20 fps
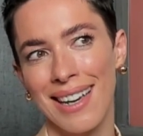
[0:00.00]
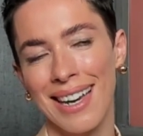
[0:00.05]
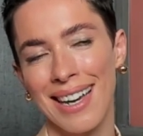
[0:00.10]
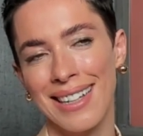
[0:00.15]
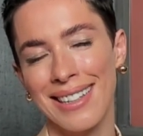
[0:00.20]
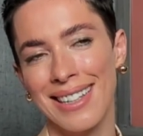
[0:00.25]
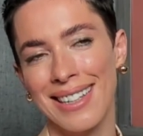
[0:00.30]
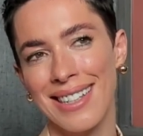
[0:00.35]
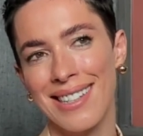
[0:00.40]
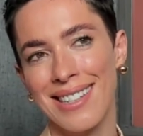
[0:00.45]

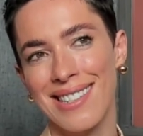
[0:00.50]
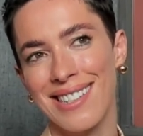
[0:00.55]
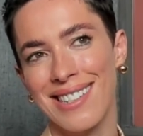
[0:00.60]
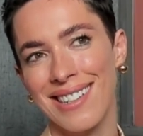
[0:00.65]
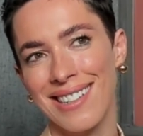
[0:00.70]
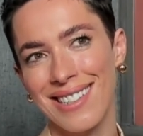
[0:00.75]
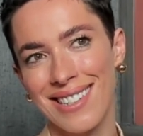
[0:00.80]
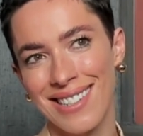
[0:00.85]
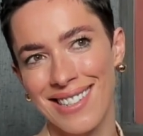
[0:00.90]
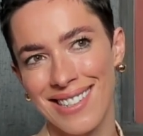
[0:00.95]
and they
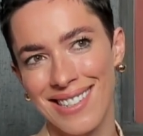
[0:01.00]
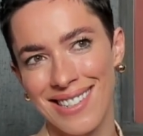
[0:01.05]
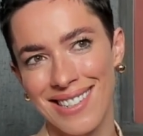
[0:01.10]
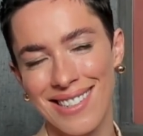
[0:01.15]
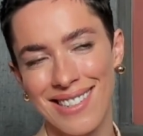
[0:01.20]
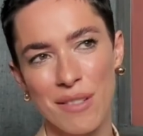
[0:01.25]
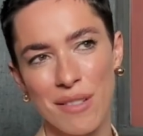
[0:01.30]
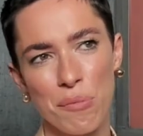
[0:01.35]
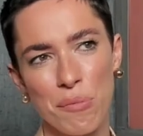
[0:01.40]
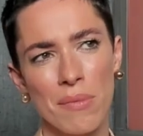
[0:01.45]
start to,
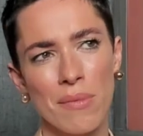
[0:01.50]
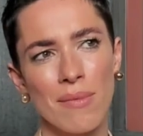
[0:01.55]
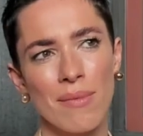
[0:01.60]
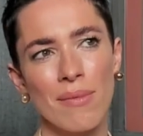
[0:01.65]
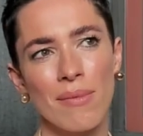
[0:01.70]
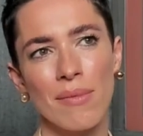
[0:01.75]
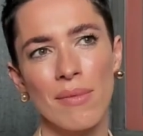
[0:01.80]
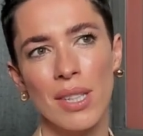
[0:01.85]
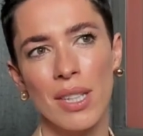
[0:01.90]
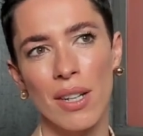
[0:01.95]

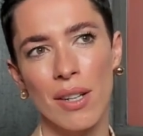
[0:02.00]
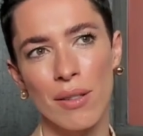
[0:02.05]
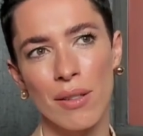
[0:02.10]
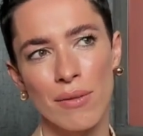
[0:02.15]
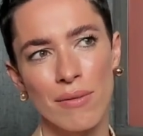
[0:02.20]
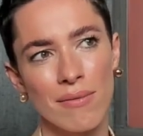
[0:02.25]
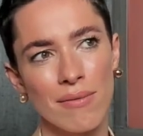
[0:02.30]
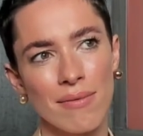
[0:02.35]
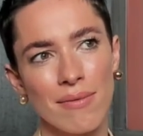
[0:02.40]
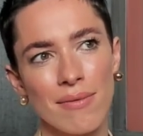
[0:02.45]
you
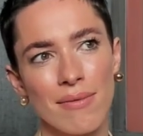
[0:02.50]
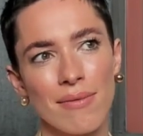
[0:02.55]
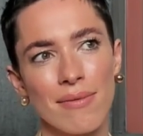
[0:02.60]
know,